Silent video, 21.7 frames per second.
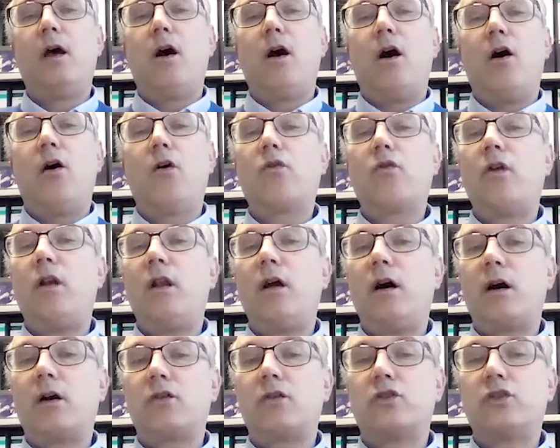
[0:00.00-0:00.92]

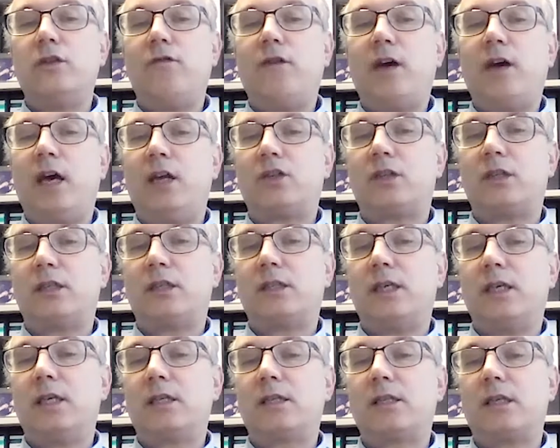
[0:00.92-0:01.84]
Ocular GvHD
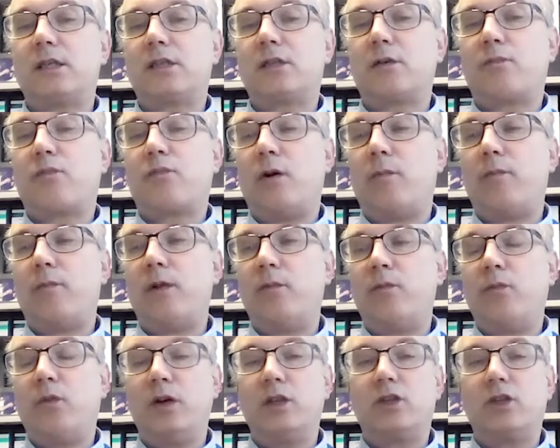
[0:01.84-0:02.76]
disease is a
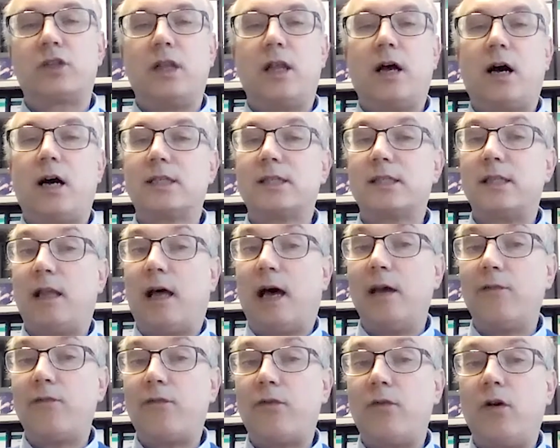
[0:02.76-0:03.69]
problem which lasts
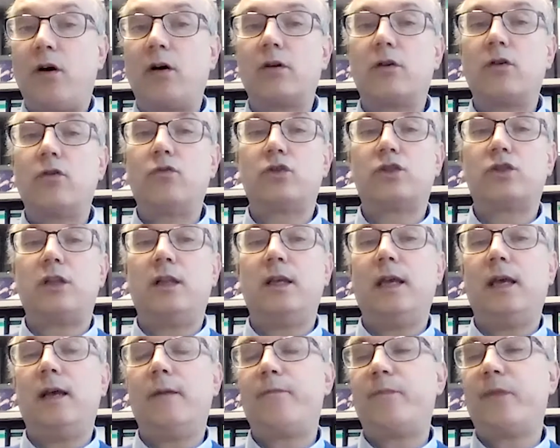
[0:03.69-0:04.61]
lifelong
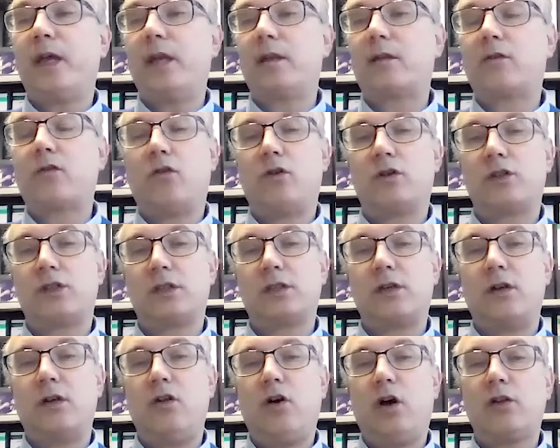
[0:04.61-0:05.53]
usually and causes
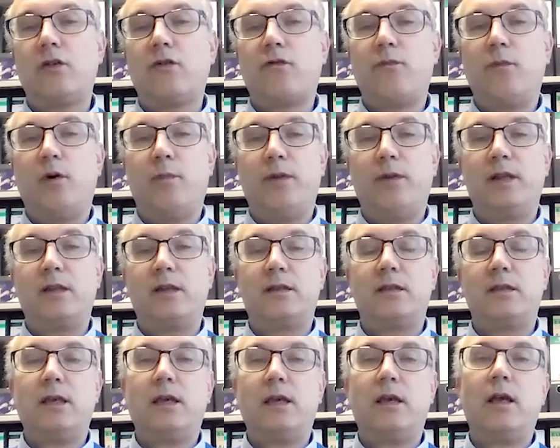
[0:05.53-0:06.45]
a lot of
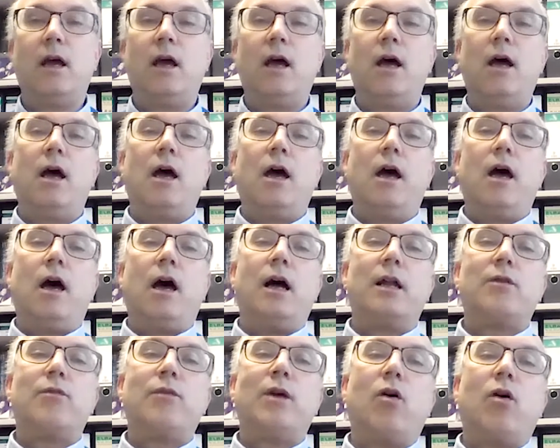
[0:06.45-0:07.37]
morbidity.
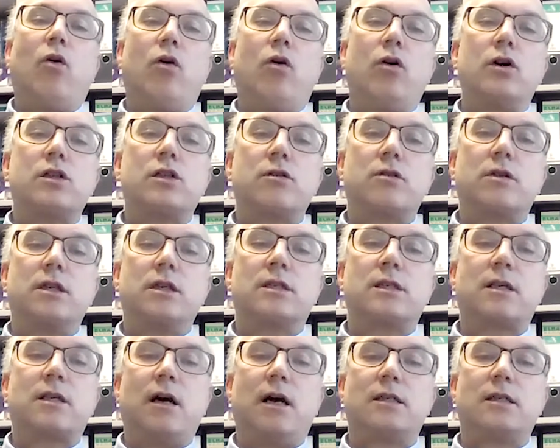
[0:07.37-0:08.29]
And we also
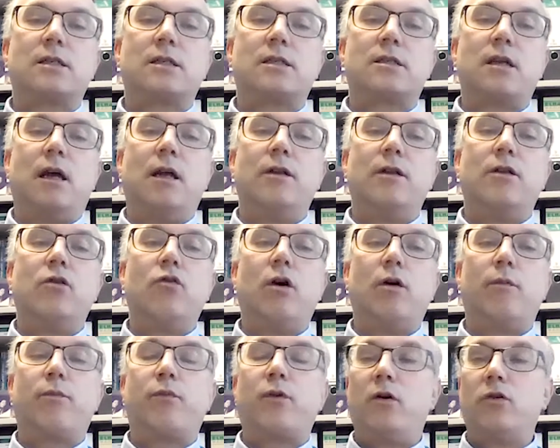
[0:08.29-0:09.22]
discussed new
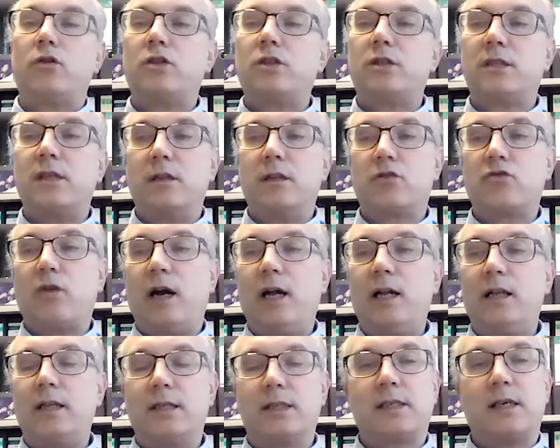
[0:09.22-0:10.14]
approaches in
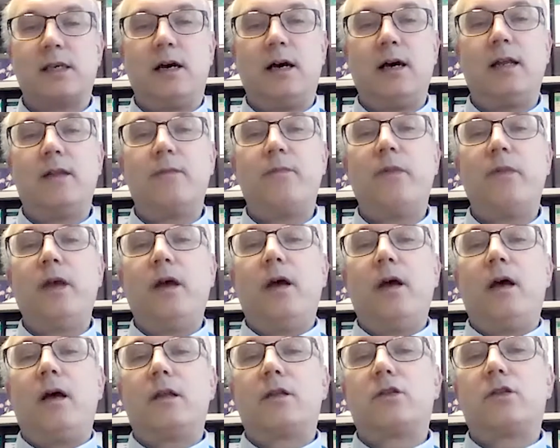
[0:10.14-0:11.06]
trial design
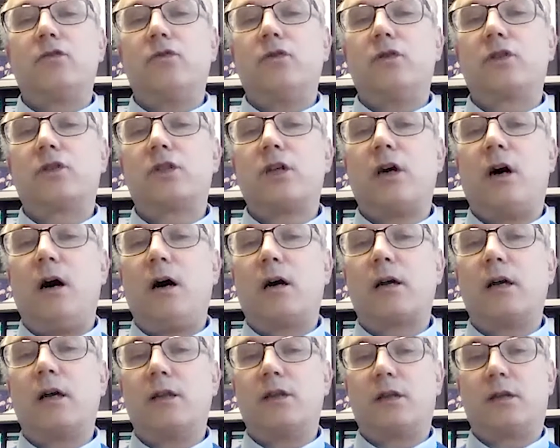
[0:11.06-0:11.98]
to
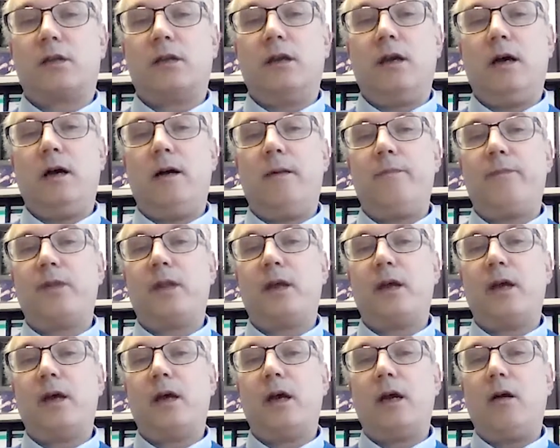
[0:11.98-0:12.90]
target
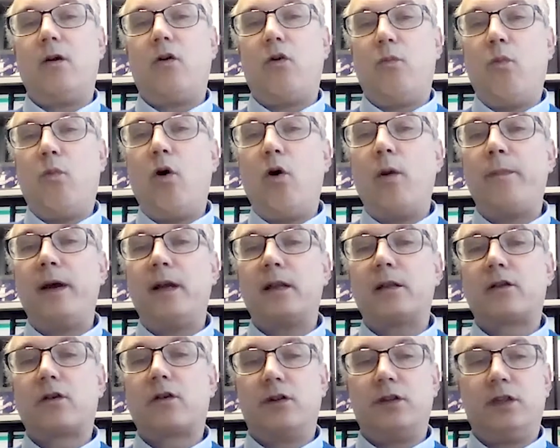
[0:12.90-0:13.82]

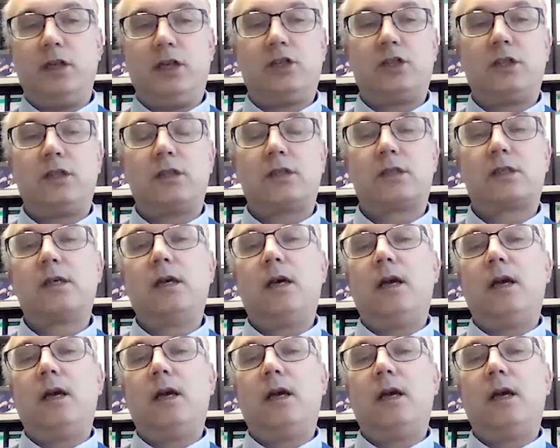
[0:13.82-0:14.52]
morbid conditions.